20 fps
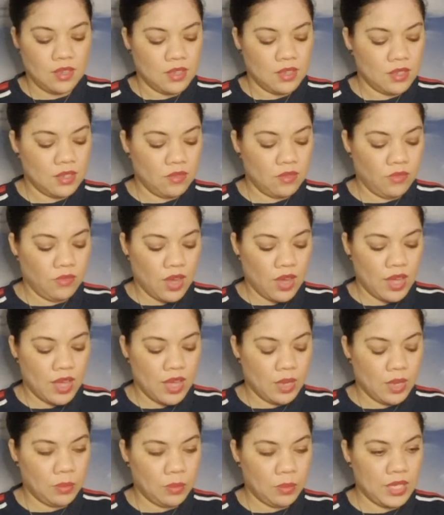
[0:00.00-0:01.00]

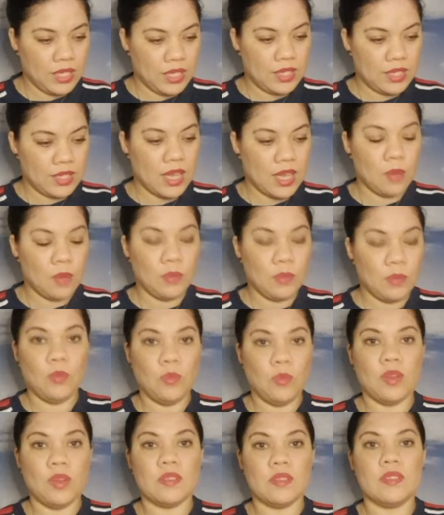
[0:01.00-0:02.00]
Divine, please tell me
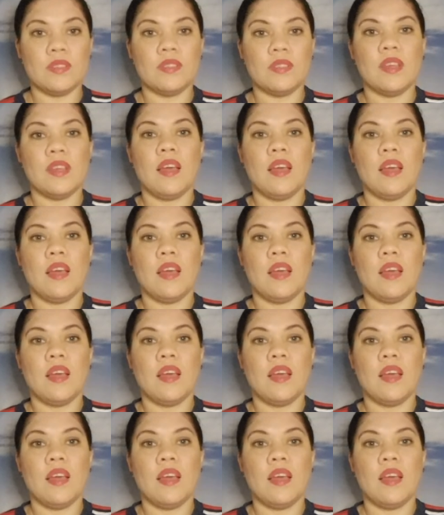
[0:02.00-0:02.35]
what's